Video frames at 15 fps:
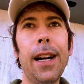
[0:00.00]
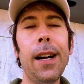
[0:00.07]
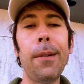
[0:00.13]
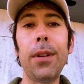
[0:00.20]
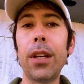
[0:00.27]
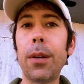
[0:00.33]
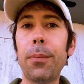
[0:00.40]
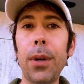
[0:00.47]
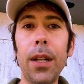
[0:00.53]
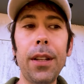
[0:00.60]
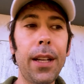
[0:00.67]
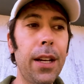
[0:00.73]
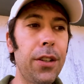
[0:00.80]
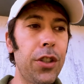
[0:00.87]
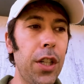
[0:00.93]
You could probably
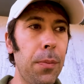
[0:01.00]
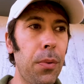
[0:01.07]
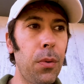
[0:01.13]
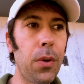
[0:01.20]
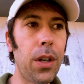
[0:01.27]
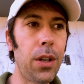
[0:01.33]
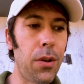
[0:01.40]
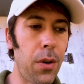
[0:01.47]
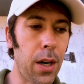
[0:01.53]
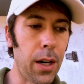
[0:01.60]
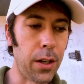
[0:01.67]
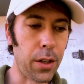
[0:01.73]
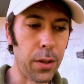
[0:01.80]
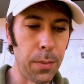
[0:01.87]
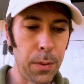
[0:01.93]
get it cheaper where you are.
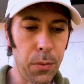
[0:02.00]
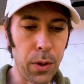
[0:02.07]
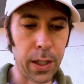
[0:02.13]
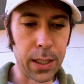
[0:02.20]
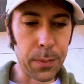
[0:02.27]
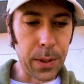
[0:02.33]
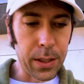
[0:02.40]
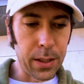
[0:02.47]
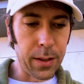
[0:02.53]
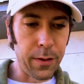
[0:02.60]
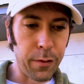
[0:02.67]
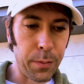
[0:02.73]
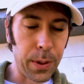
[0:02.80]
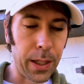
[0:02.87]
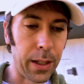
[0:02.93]
It could be more expensive,
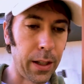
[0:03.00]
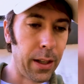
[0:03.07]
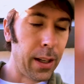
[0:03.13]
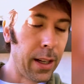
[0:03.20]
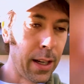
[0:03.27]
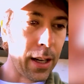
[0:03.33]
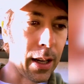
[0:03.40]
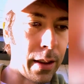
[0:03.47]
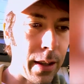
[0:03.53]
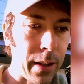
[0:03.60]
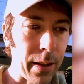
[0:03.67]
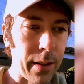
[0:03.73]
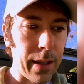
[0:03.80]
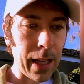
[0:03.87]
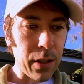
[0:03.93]
but I
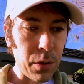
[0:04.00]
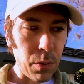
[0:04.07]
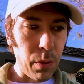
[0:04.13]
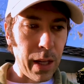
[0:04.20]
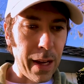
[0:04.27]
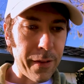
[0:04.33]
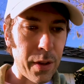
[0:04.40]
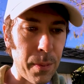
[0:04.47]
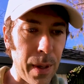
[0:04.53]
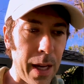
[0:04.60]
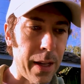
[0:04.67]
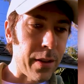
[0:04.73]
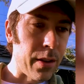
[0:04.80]
think that that's what we have to pay.